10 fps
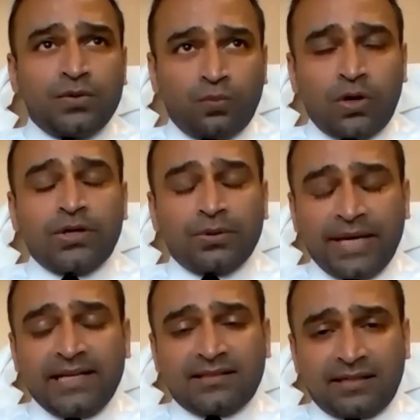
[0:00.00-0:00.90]
you want
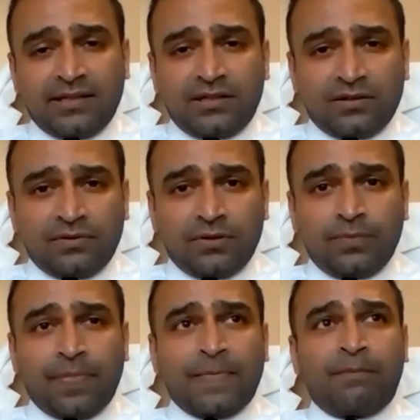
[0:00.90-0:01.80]
to ace that
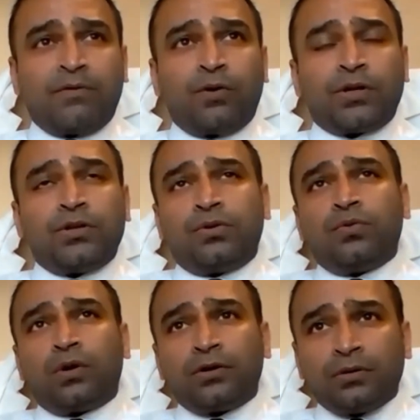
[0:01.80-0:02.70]
interview. But what you
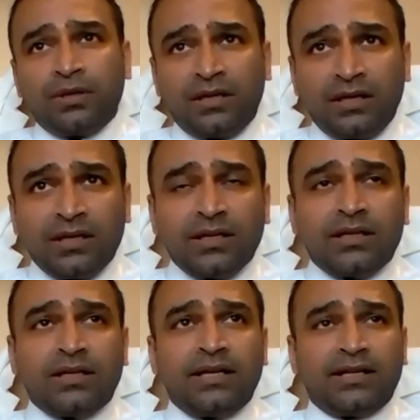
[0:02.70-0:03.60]
don't want to be
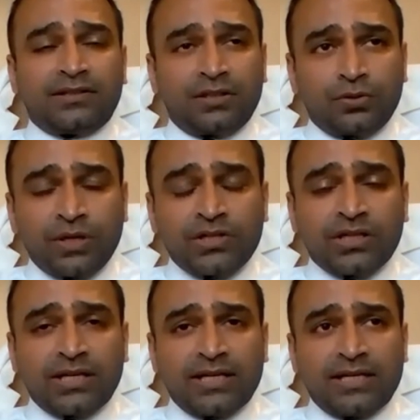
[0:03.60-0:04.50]
in a
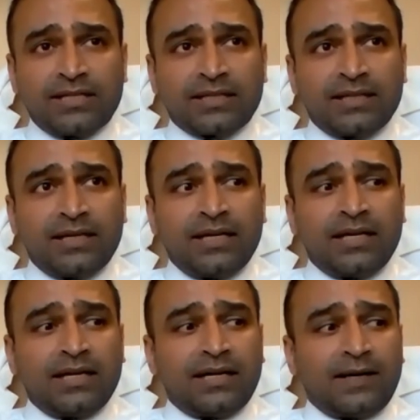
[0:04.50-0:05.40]
situation is
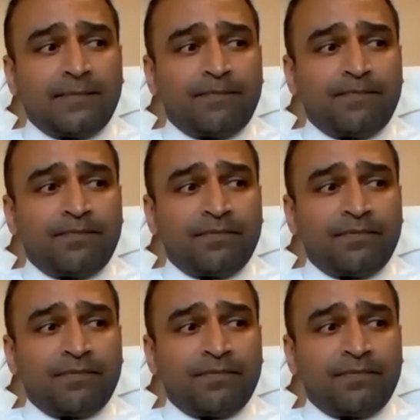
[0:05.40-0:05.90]
um,